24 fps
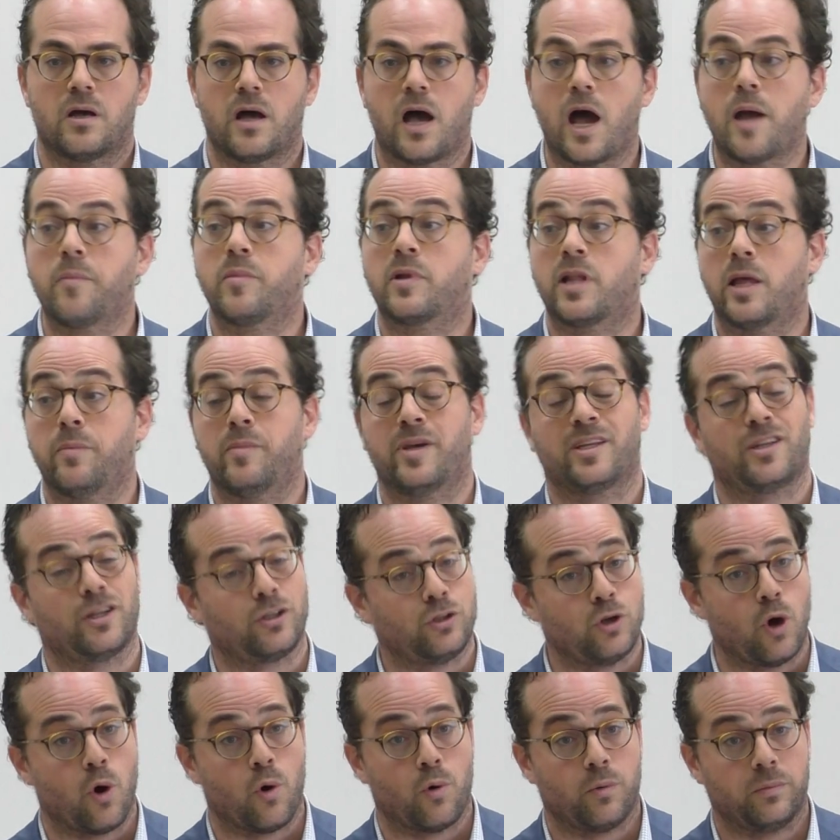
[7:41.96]
I'm claiming
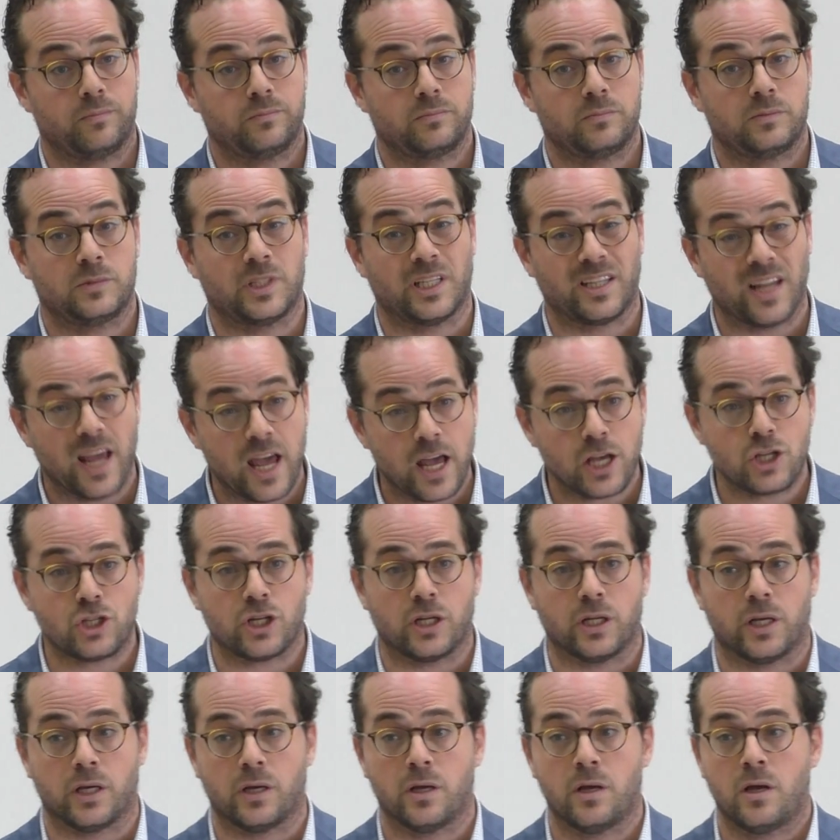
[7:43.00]
that no. That
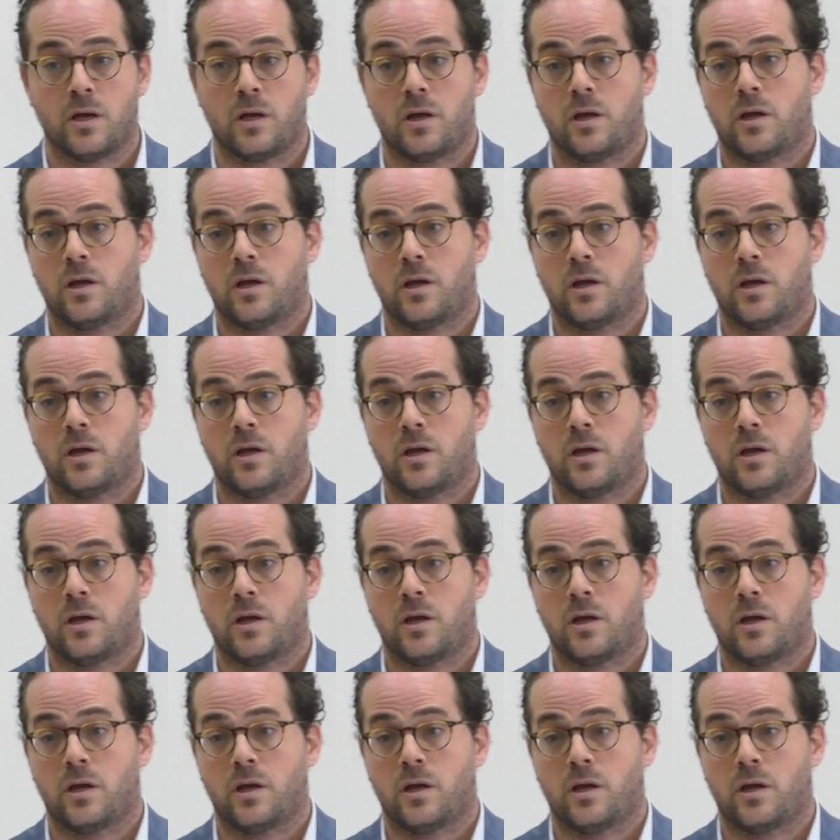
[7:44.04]
actually,